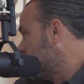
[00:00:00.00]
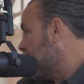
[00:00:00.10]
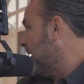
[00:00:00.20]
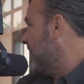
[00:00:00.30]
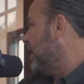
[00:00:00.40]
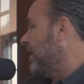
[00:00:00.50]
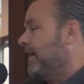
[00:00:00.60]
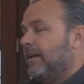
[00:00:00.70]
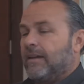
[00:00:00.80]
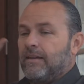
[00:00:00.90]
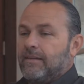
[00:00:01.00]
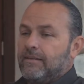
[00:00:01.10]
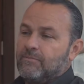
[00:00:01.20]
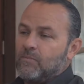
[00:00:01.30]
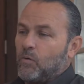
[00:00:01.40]

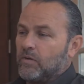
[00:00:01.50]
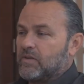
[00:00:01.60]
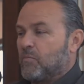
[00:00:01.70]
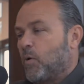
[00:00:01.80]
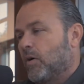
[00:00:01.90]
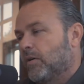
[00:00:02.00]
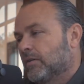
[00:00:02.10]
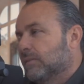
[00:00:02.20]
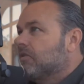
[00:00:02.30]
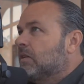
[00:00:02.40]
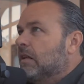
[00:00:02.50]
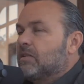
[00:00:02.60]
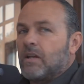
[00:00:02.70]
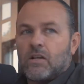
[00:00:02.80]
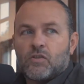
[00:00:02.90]
Hey, my real estate partner.
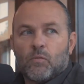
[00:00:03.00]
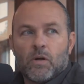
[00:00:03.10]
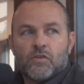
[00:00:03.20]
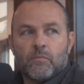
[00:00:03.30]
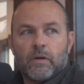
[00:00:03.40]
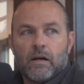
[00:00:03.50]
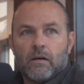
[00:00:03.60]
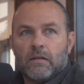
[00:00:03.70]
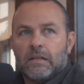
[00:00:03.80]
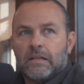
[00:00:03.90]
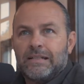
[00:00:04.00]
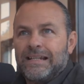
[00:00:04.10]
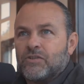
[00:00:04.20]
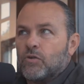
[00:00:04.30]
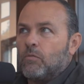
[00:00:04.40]
It's not so much about the
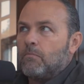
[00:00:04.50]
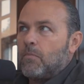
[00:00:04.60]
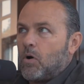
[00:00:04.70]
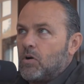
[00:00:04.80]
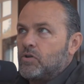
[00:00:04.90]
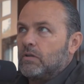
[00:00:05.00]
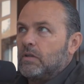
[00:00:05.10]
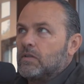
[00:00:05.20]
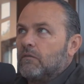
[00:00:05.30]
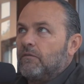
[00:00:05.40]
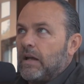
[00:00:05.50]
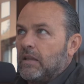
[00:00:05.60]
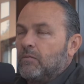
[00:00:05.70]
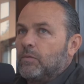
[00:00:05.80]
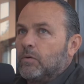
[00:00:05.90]
additional margin that's
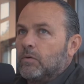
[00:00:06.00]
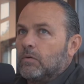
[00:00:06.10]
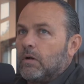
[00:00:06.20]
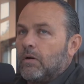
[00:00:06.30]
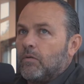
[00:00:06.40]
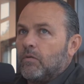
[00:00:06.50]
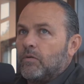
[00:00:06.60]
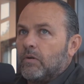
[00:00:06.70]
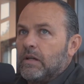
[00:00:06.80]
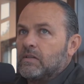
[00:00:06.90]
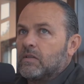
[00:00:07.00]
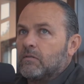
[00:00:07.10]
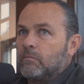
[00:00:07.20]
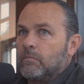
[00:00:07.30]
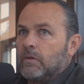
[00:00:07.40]
available, although there is
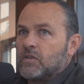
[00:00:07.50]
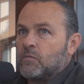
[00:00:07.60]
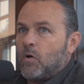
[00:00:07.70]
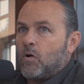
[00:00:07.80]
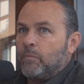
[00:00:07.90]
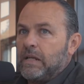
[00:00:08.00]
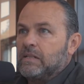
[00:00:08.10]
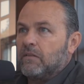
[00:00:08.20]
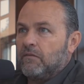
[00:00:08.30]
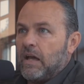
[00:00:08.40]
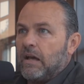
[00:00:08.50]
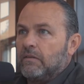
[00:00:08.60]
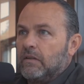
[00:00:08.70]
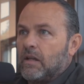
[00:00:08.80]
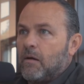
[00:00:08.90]
a small piece of
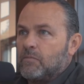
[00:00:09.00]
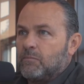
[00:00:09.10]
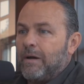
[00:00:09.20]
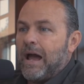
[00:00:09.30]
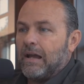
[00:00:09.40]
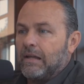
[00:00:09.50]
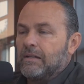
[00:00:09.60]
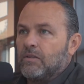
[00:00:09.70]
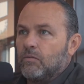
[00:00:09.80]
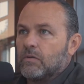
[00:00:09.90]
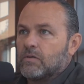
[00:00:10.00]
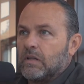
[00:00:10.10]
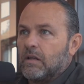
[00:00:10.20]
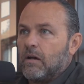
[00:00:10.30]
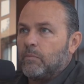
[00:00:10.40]
that comes back into the real
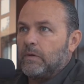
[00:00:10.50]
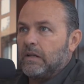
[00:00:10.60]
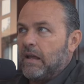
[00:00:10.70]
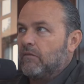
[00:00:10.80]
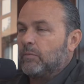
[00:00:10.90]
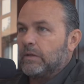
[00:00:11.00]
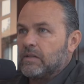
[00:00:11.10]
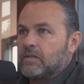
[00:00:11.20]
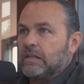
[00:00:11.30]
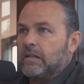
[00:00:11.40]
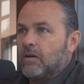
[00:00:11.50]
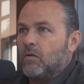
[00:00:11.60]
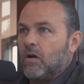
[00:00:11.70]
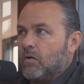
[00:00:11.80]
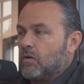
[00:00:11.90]
estate company, inevitably as CEO
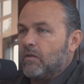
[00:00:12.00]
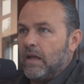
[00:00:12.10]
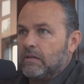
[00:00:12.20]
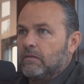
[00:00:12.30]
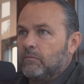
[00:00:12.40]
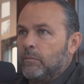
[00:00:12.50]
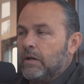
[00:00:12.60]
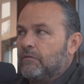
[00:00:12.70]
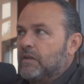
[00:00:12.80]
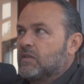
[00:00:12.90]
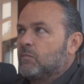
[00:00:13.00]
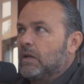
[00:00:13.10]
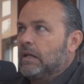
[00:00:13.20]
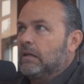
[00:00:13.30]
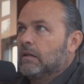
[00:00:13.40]
and owner, that benefits
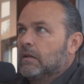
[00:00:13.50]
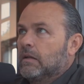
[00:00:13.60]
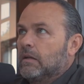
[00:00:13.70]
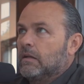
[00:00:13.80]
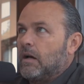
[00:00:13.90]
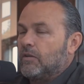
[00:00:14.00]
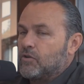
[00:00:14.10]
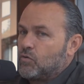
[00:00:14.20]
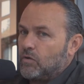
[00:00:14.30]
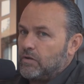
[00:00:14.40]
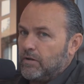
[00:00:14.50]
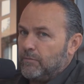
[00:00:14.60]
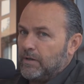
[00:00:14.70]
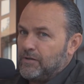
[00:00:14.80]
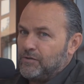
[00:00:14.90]
me, not in the short term
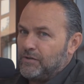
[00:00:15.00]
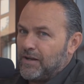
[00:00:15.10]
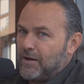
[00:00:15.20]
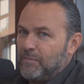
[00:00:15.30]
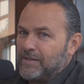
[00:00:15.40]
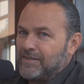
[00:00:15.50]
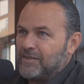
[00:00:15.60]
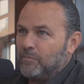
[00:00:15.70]
because you've got a business to